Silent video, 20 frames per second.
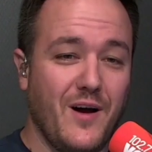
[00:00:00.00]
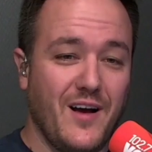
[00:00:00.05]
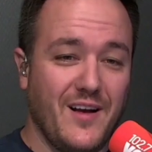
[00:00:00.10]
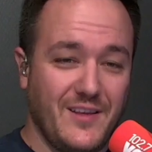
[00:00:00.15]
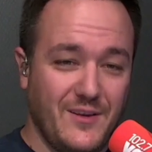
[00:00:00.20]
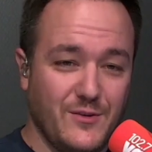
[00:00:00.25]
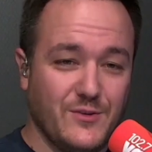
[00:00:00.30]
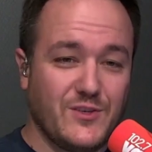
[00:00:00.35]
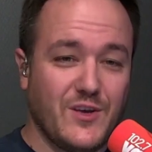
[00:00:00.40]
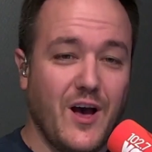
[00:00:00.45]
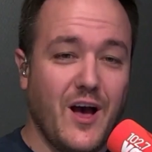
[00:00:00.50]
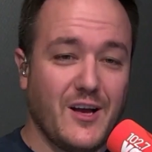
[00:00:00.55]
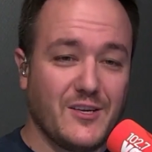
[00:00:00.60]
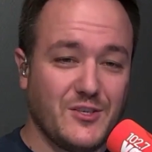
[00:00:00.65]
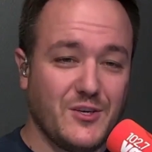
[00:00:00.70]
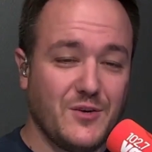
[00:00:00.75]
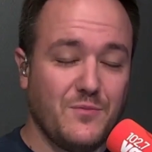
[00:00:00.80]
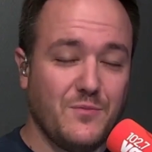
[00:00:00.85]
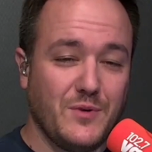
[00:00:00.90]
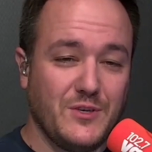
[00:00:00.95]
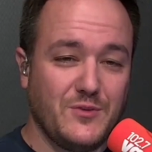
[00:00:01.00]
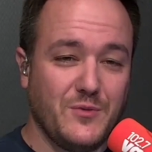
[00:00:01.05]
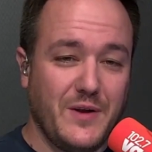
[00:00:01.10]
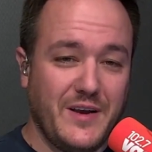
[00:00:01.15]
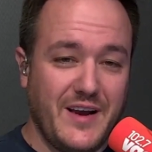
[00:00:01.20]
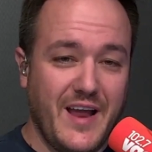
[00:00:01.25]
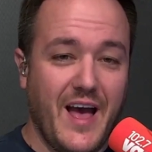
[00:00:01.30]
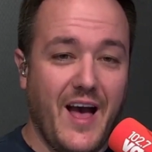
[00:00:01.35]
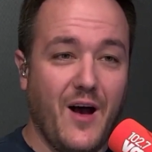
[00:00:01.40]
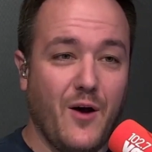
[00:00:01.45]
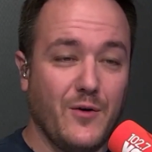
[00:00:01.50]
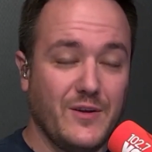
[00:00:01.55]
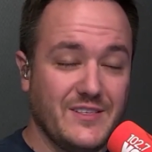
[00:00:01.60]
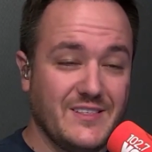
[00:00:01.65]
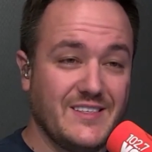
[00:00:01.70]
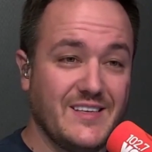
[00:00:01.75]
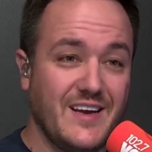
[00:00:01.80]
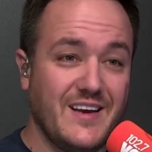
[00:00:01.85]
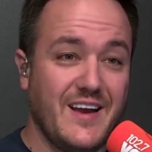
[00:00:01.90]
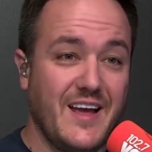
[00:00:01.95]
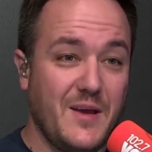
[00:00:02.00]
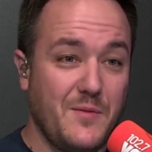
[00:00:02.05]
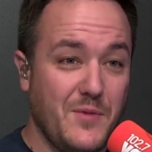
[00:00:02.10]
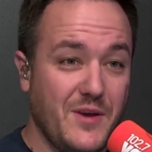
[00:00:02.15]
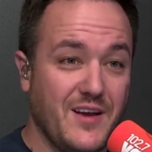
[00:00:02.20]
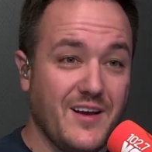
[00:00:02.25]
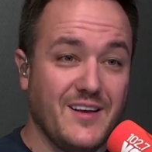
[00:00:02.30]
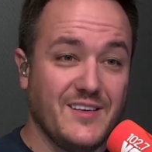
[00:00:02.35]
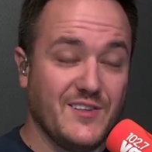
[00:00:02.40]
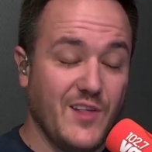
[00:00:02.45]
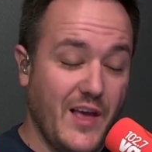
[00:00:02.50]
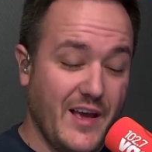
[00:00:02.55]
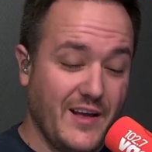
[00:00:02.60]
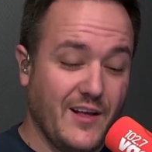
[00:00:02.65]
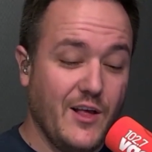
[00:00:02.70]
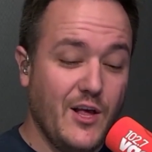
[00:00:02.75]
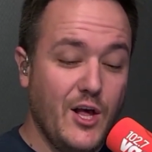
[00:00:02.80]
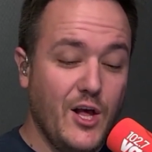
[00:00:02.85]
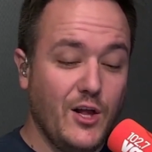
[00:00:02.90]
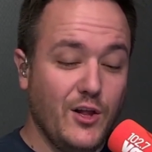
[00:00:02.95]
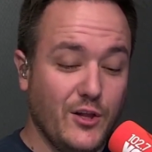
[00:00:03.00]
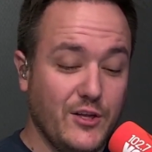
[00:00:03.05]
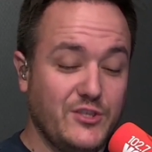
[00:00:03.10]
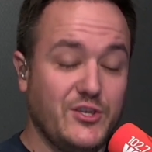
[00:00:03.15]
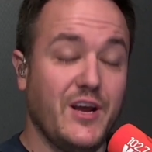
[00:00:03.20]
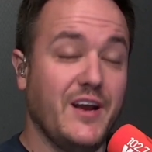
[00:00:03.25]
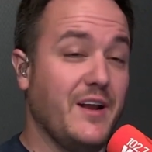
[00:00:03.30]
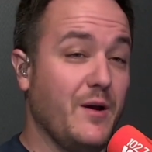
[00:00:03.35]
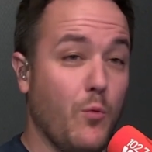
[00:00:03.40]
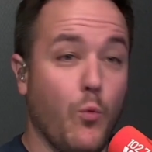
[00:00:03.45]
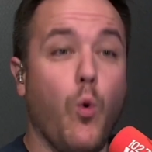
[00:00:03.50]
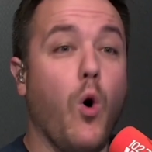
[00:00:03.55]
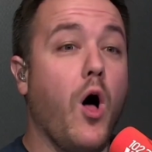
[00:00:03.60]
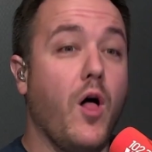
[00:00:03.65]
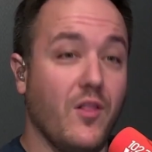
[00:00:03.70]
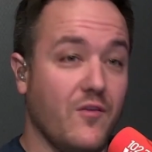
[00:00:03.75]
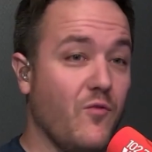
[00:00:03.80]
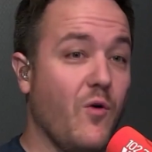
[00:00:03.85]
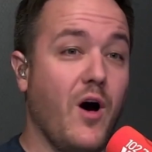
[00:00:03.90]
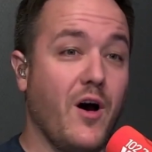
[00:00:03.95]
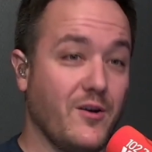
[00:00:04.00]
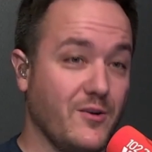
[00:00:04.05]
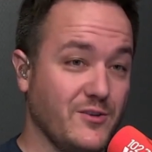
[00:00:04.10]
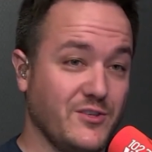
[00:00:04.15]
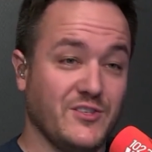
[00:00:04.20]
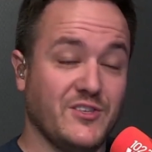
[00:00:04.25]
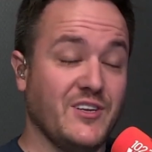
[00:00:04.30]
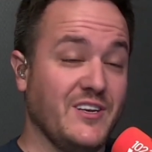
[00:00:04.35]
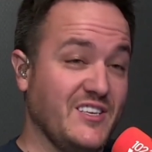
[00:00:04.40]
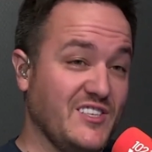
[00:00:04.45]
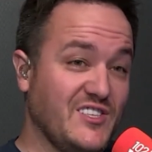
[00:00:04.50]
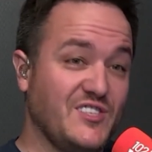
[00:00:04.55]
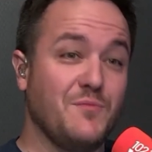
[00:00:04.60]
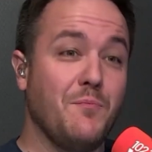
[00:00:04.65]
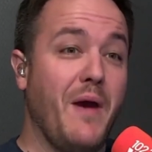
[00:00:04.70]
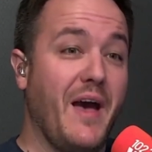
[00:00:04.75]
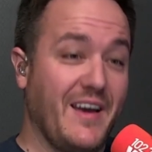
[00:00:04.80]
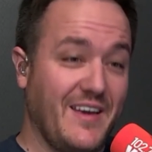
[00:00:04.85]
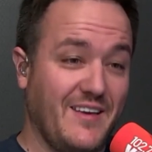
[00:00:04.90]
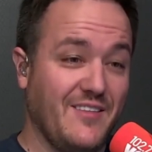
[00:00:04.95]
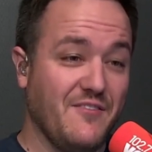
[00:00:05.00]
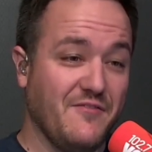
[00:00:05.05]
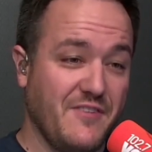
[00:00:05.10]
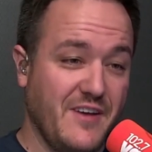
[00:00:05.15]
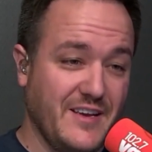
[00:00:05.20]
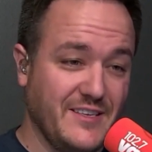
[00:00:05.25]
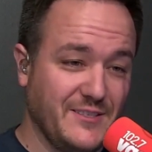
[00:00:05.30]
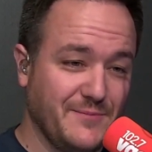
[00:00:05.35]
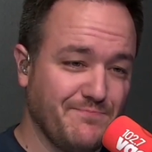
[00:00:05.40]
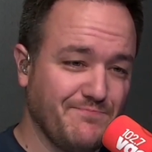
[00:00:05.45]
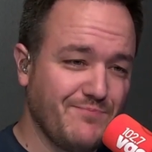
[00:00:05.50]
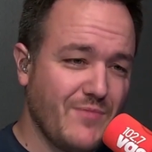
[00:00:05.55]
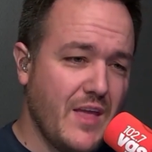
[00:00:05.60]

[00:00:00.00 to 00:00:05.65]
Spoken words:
use caution between now and Sunday because, like, legit, a wall of water is going to smack you in the face.